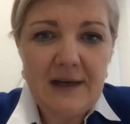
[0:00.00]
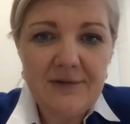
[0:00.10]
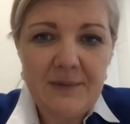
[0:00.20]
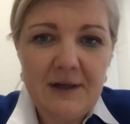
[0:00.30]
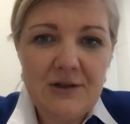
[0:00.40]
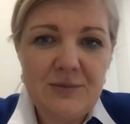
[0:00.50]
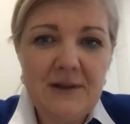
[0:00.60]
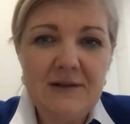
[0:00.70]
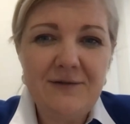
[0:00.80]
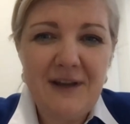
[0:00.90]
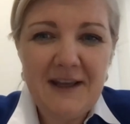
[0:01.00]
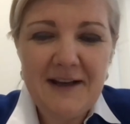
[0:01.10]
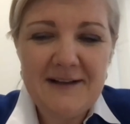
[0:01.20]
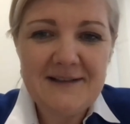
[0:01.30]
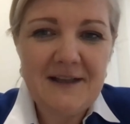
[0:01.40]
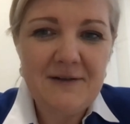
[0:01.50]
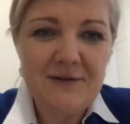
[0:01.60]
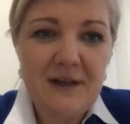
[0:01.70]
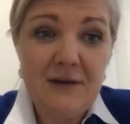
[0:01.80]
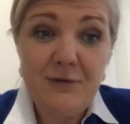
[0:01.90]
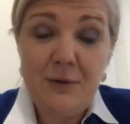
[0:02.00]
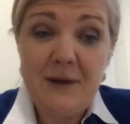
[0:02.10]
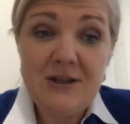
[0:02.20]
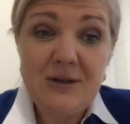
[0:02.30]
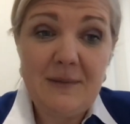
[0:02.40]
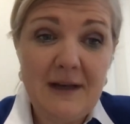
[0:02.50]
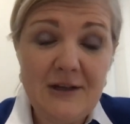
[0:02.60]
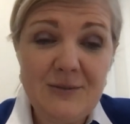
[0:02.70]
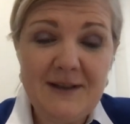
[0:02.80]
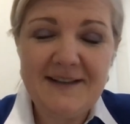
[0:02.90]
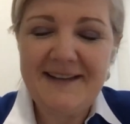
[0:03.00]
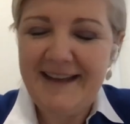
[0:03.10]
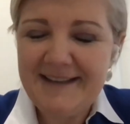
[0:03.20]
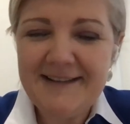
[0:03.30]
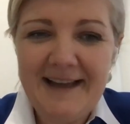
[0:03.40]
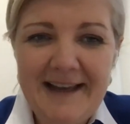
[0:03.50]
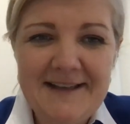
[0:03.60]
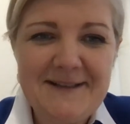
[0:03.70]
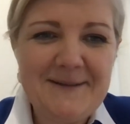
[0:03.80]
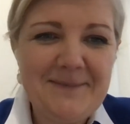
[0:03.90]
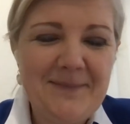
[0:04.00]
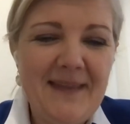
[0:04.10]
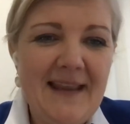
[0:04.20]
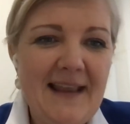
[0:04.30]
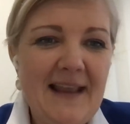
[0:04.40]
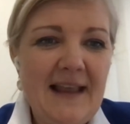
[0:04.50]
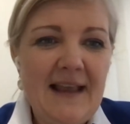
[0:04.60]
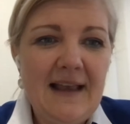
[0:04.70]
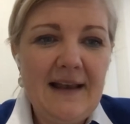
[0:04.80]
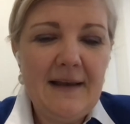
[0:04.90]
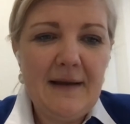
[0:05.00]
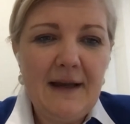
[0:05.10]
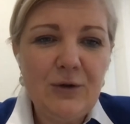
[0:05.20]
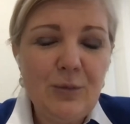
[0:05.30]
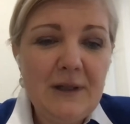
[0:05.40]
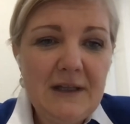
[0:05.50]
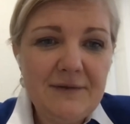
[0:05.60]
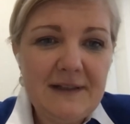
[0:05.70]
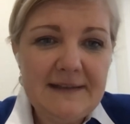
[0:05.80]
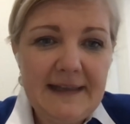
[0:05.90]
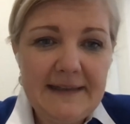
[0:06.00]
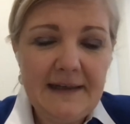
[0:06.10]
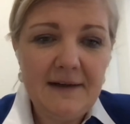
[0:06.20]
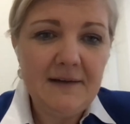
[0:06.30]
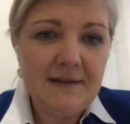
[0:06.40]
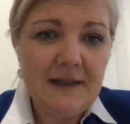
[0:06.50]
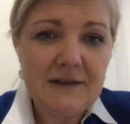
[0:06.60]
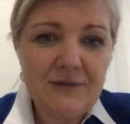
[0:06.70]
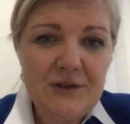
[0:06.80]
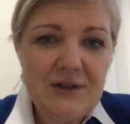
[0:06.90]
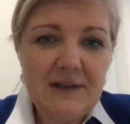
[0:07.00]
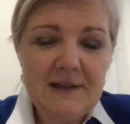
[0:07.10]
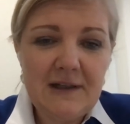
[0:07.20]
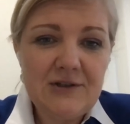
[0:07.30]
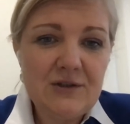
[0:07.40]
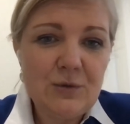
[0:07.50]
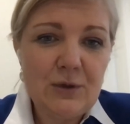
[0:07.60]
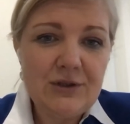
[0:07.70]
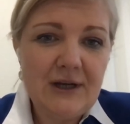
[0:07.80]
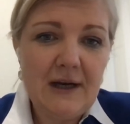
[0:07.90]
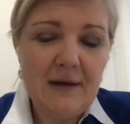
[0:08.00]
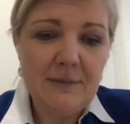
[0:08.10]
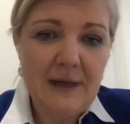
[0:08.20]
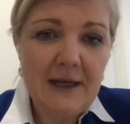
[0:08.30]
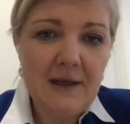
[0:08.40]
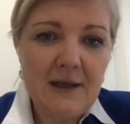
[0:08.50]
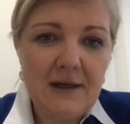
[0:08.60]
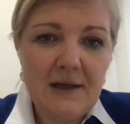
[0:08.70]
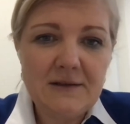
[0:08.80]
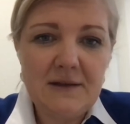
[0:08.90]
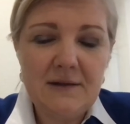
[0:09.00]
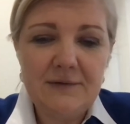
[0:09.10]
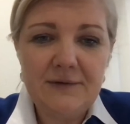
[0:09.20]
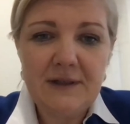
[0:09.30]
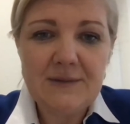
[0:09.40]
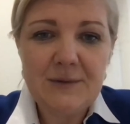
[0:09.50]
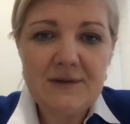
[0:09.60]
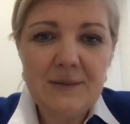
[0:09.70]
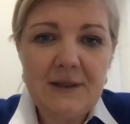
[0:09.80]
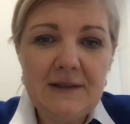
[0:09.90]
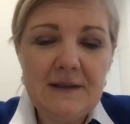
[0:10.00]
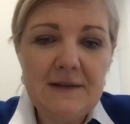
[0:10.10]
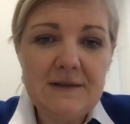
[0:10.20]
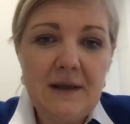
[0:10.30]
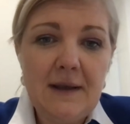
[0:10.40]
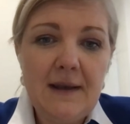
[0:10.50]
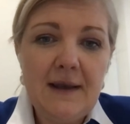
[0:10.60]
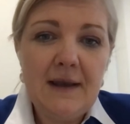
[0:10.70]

drive management, vehicle safety, information management, and tires. I do believe that data and artificial intelligence, which are my areas of responsibilities,